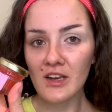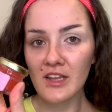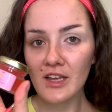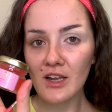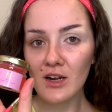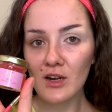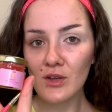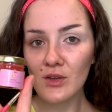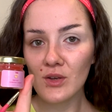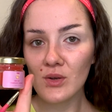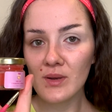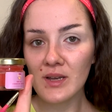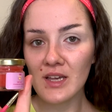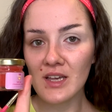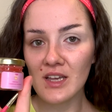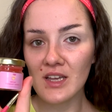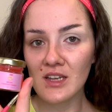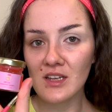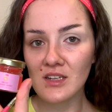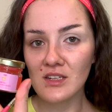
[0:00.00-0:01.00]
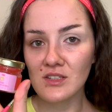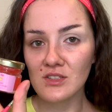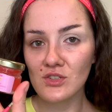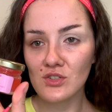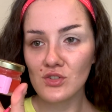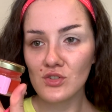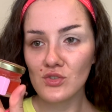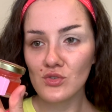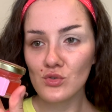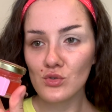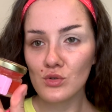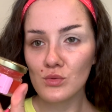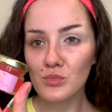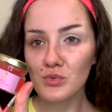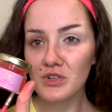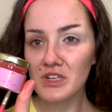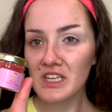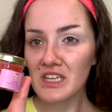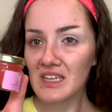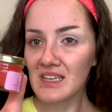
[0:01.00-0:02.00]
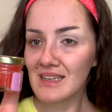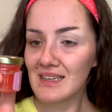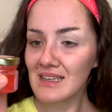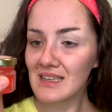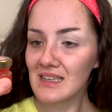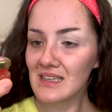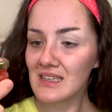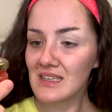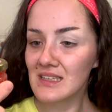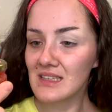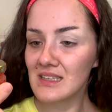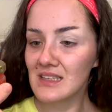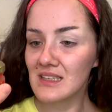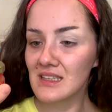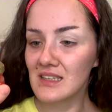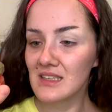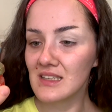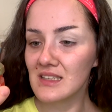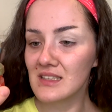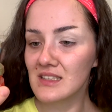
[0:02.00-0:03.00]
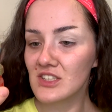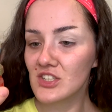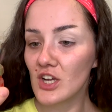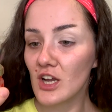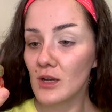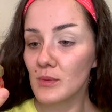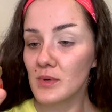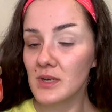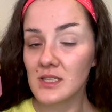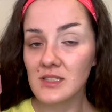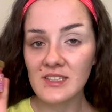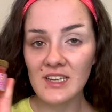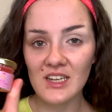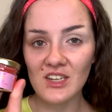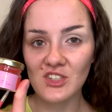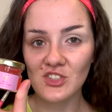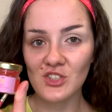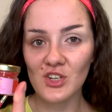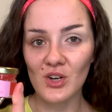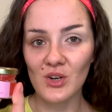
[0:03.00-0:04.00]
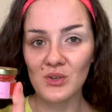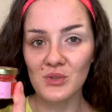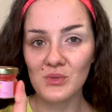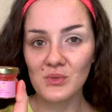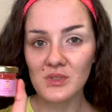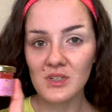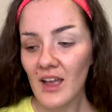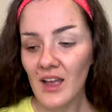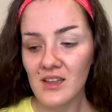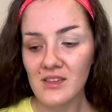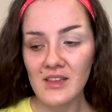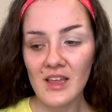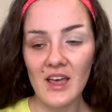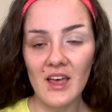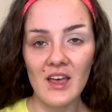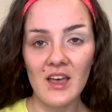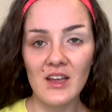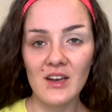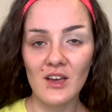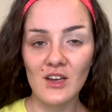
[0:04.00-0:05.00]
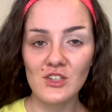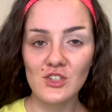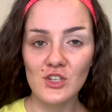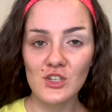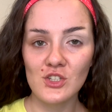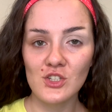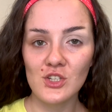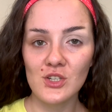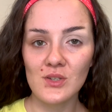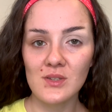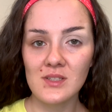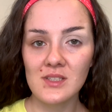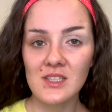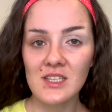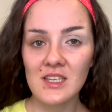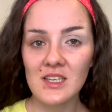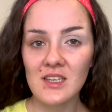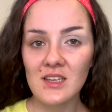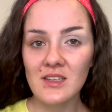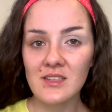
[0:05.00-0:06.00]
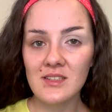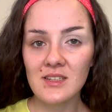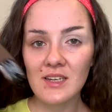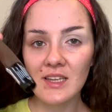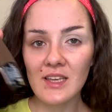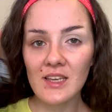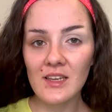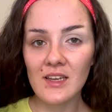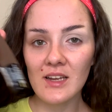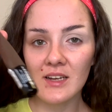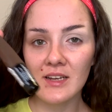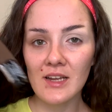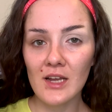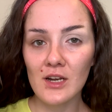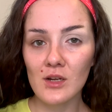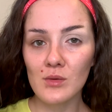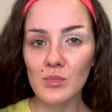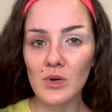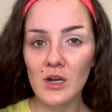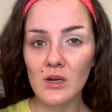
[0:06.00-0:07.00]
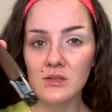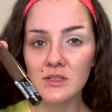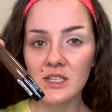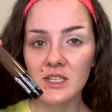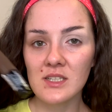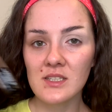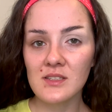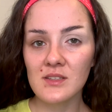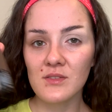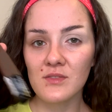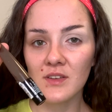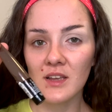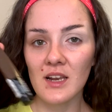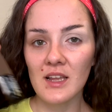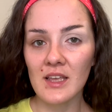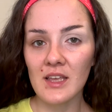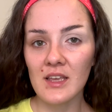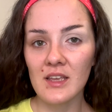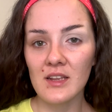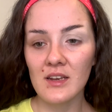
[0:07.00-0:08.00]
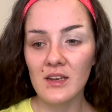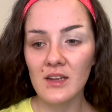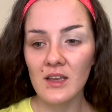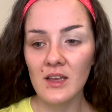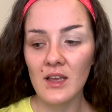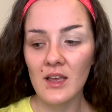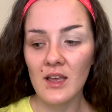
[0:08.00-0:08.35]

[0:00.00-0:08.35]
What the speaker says: glue in Strawberry Sherbet Texture Hold, and then I just used the Sleek Nano Brow Disc to fill it in,